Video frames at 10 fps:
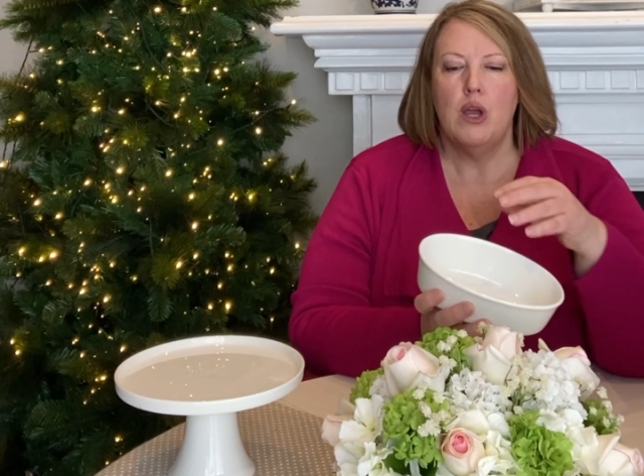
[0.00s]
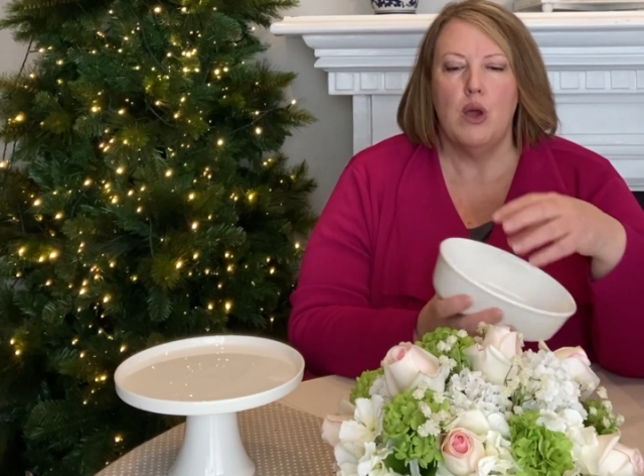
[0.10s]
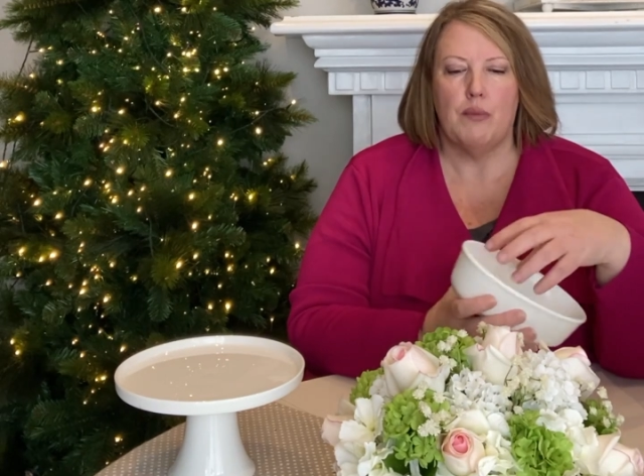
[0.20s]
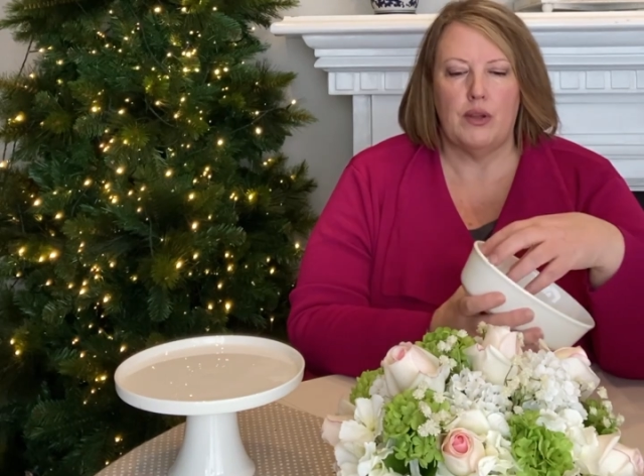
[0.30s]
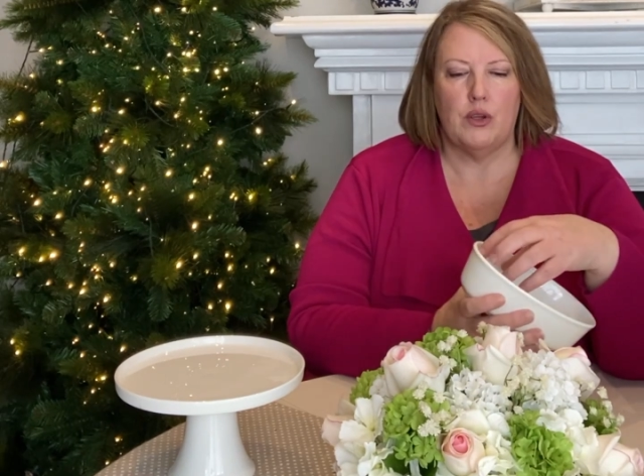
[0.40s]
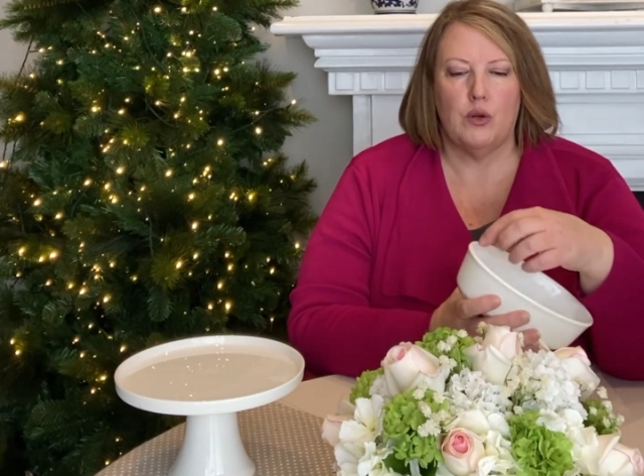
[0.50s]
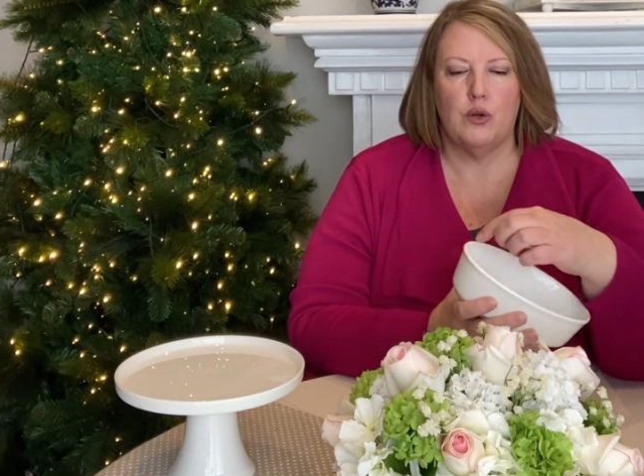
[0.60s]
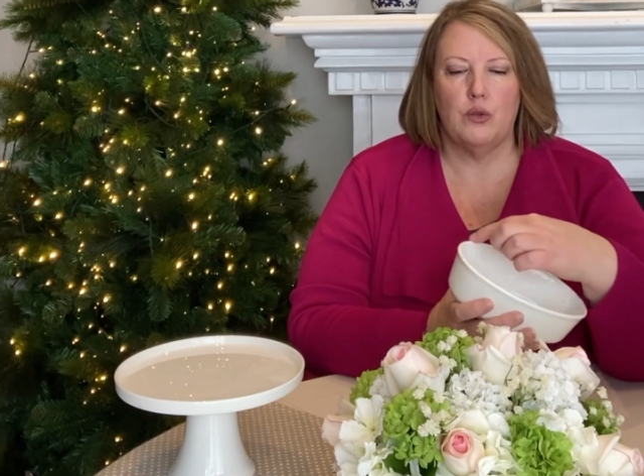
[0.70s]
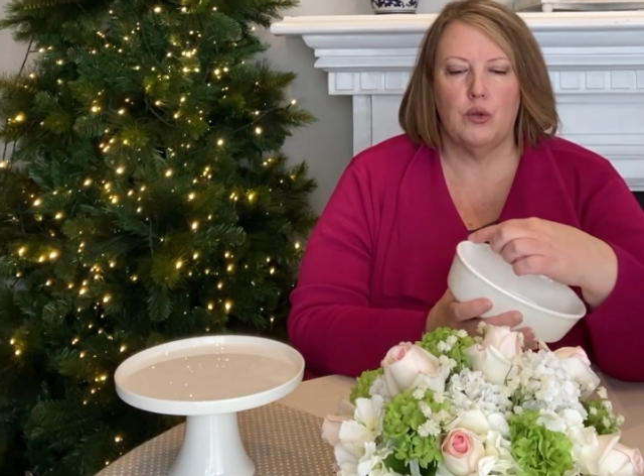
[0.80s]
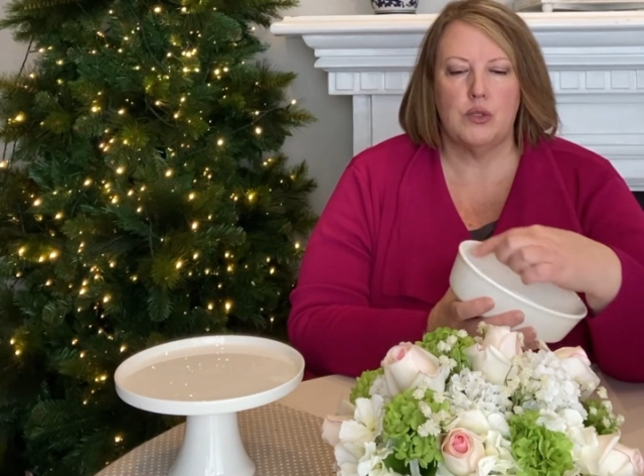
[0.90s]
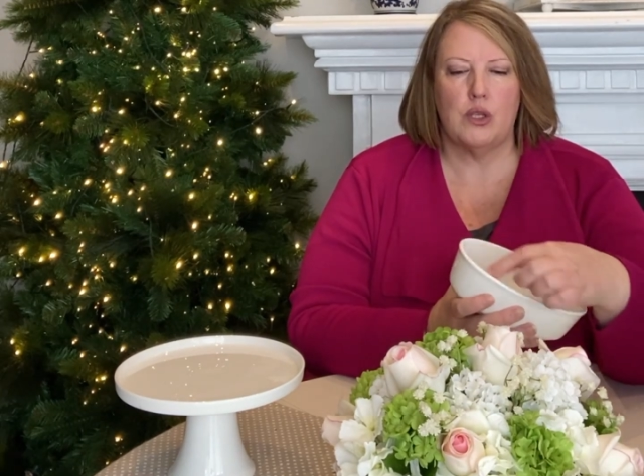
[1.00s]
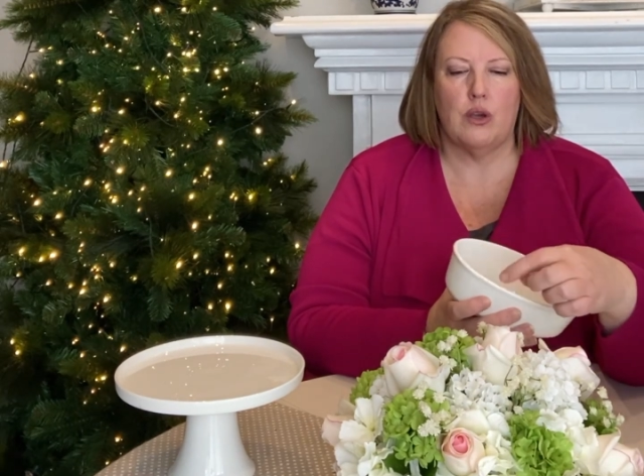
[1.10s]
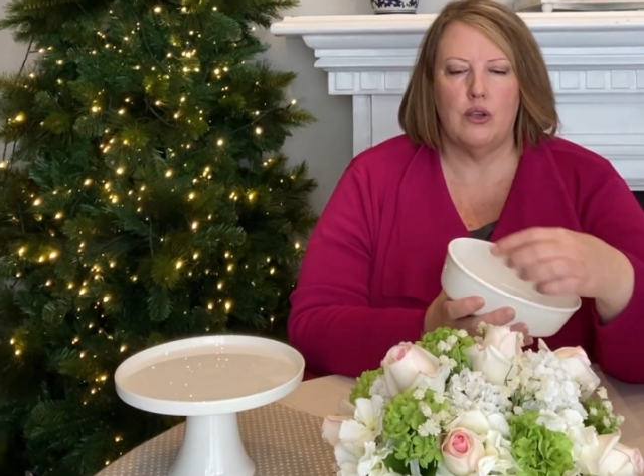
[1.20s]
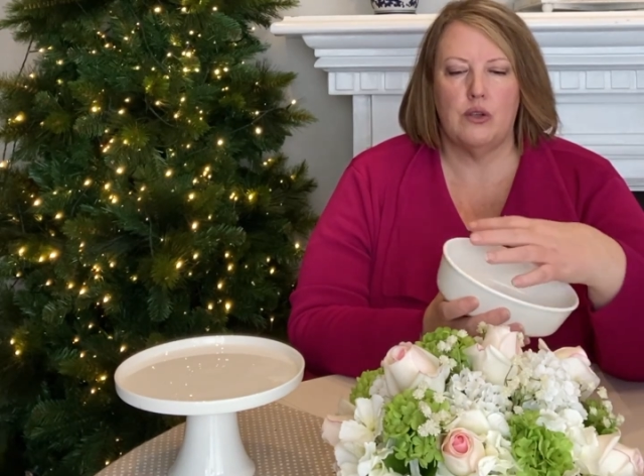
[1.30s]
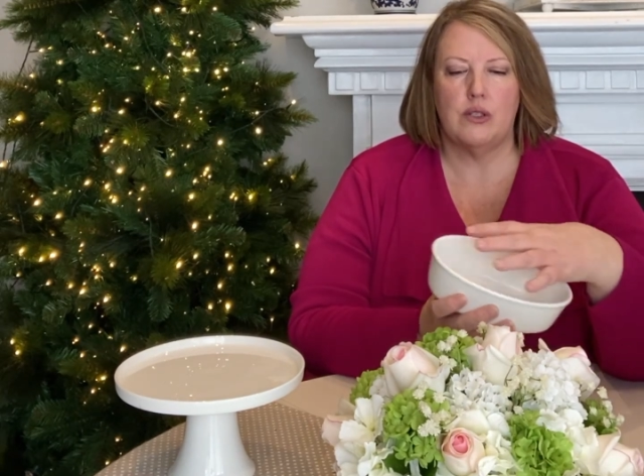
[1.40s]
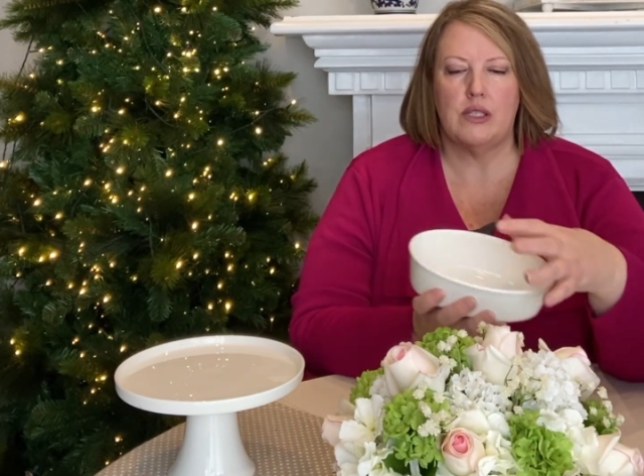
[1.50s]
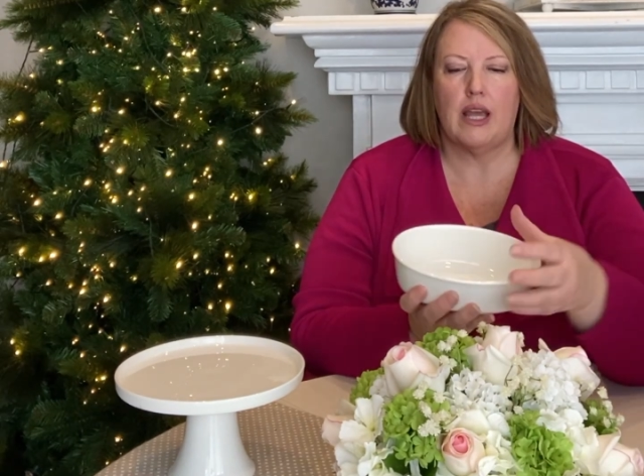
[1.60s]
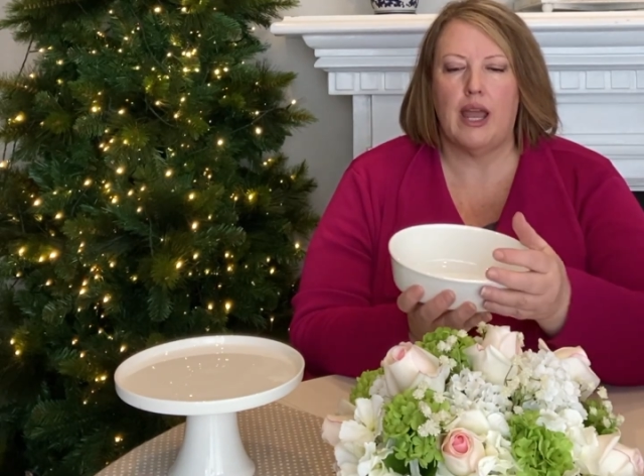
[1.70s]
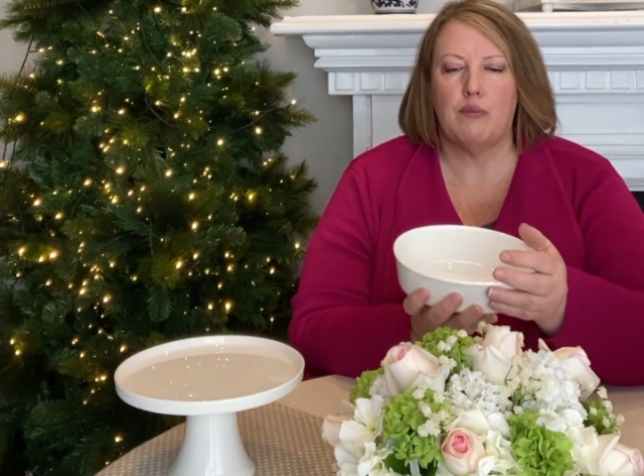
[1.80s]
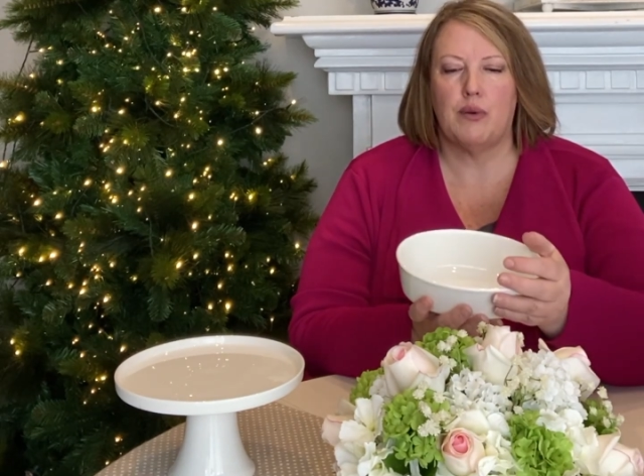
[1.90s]
but you could also use
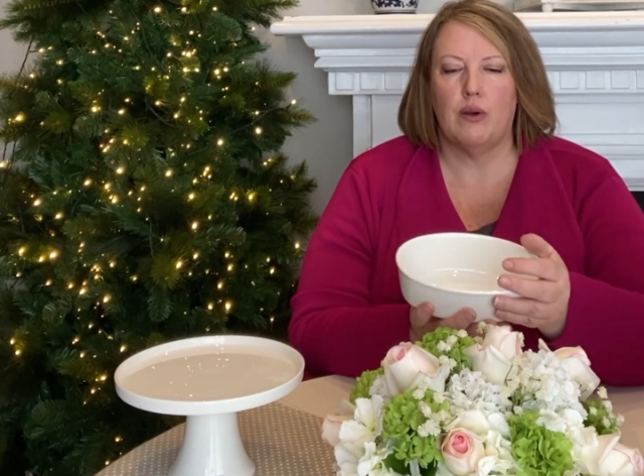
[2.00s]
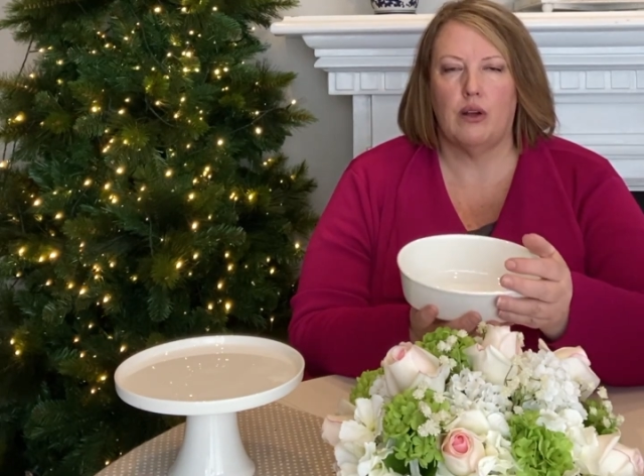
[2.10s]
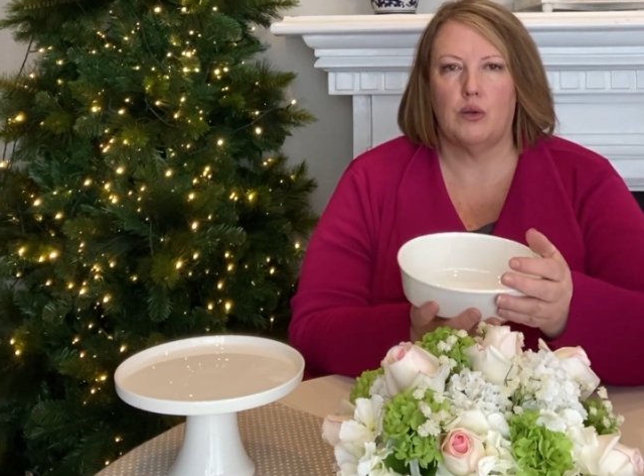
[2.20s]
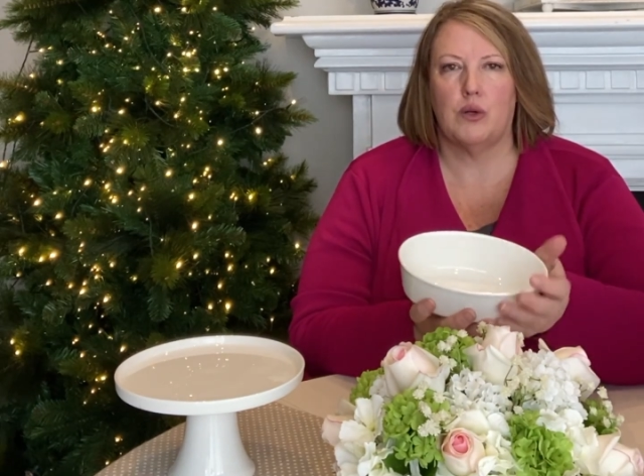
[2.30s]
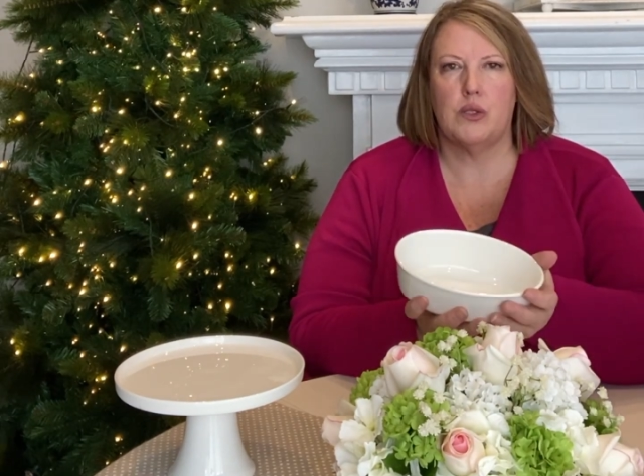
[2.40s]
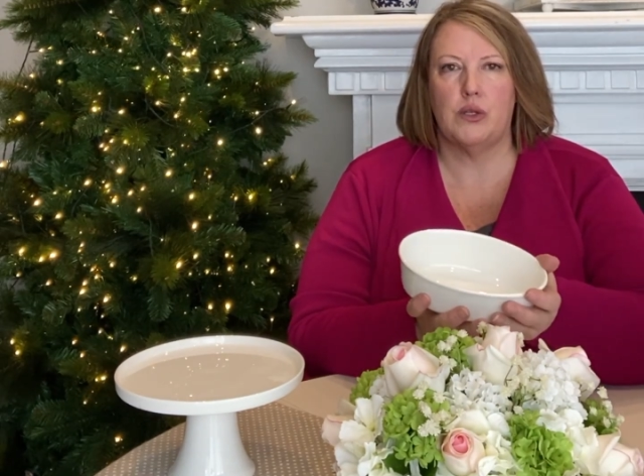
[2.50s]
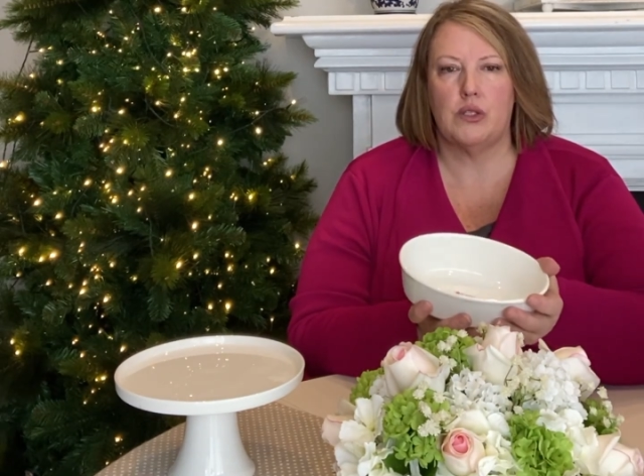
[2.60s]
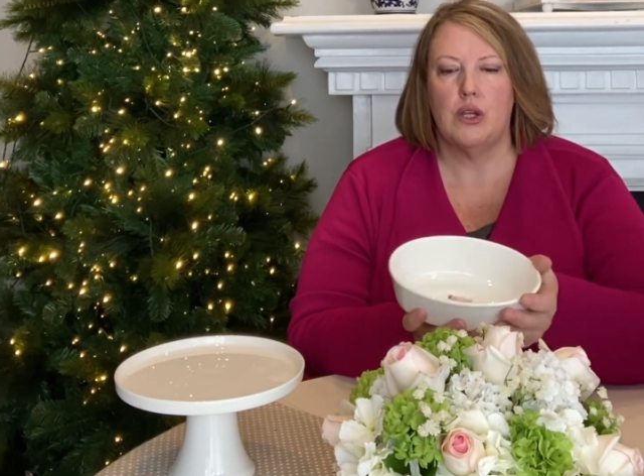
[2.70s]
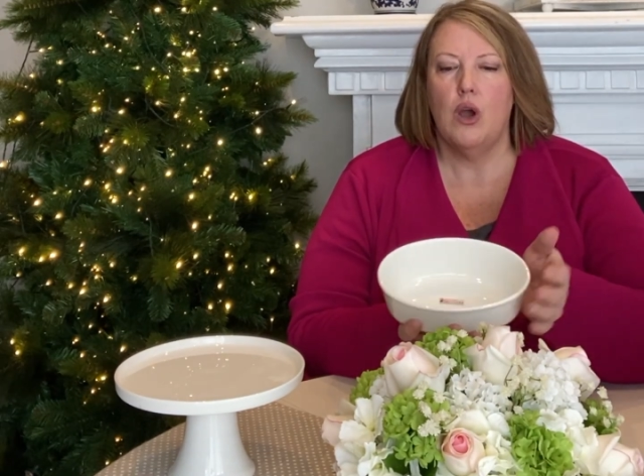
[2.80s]
tape across it,